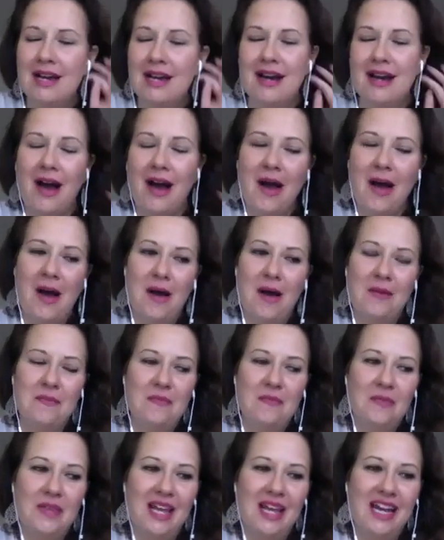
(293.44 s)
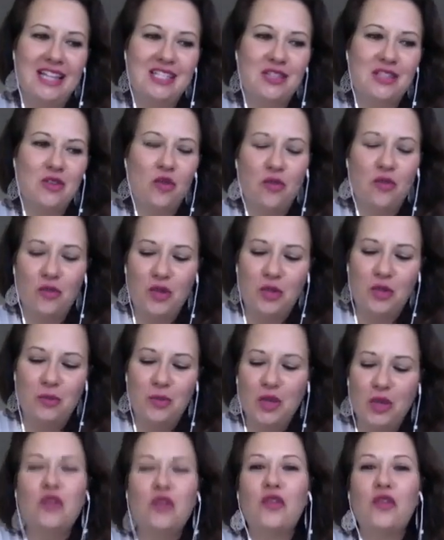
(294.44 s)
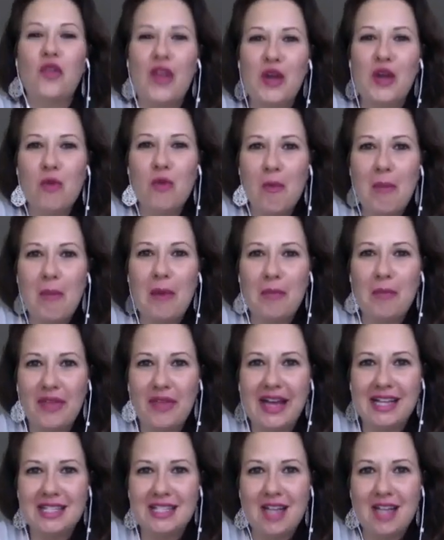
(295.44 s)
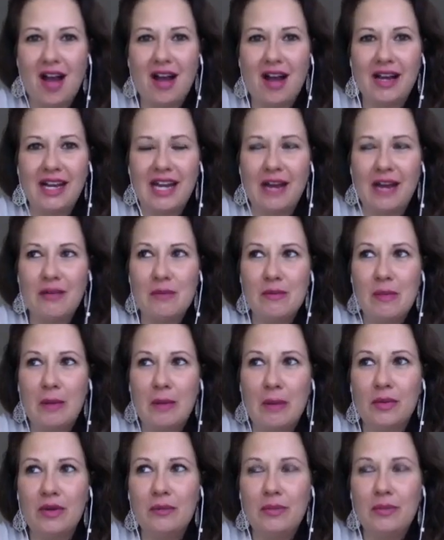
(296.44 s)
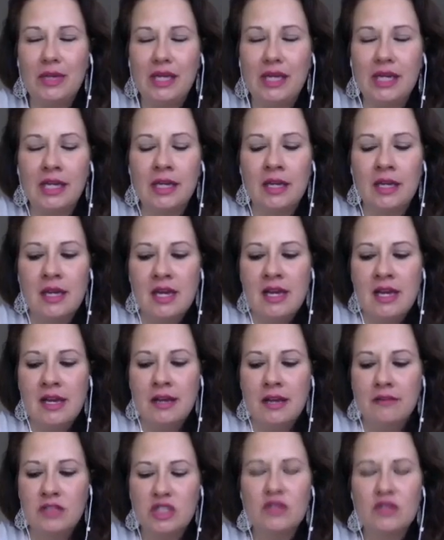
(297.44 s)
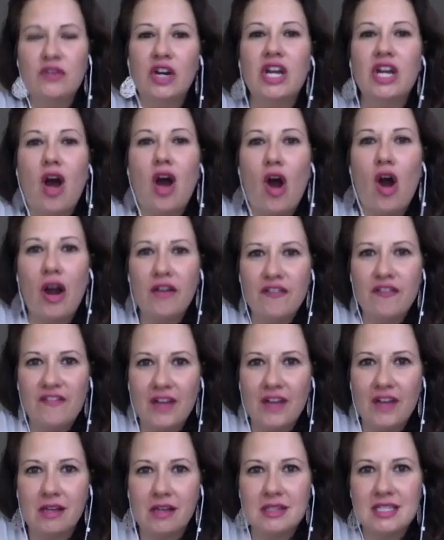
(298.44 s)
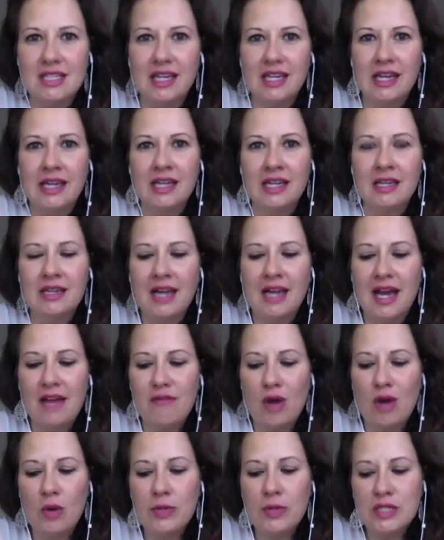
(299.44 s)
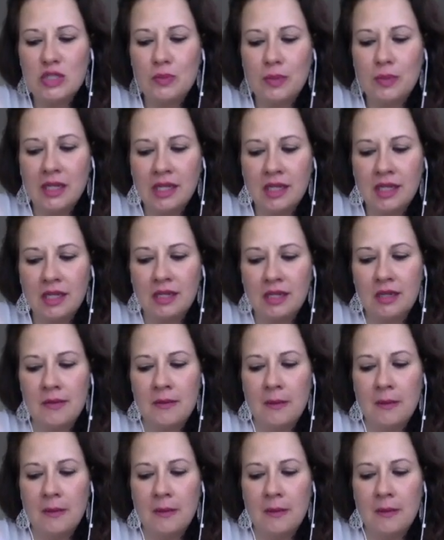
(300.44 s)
And it's so beautiful that you remember that talk. And I remember it being just very heartfelt. And I've always been